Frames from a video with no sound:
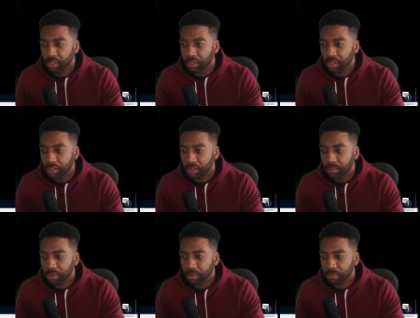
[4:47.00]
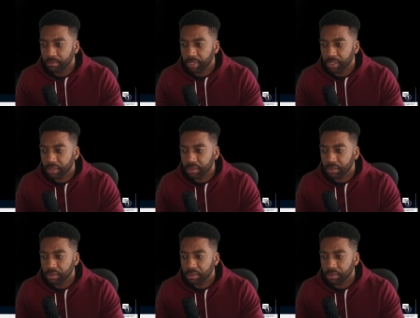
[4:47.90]
and I'm gonna make a
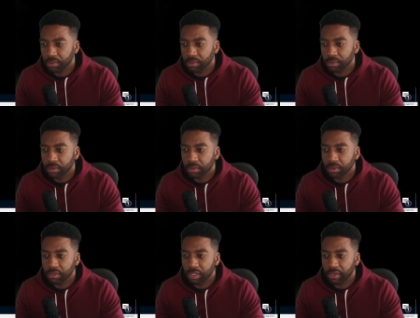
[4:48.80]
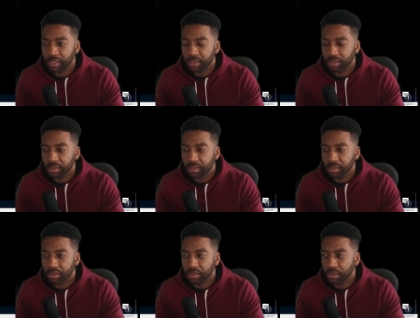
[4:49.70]
new directory
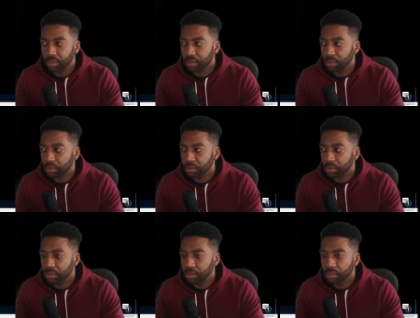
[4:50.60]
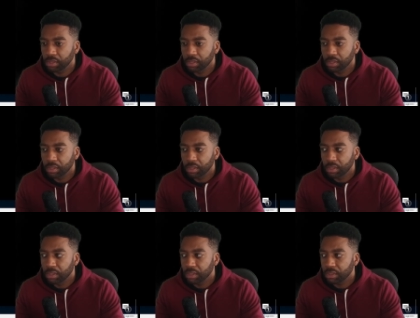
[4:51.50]
called,
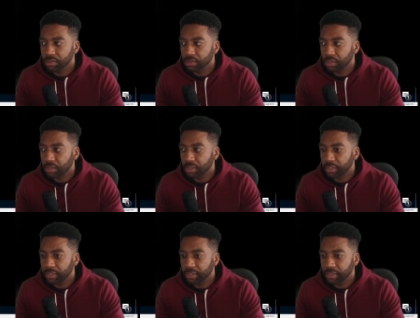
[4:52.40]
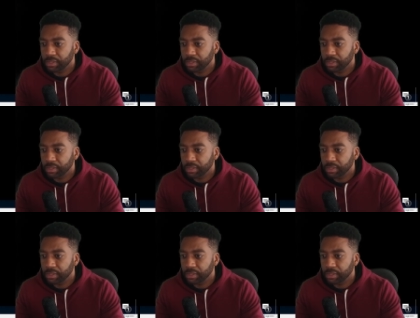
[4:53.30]
let's call it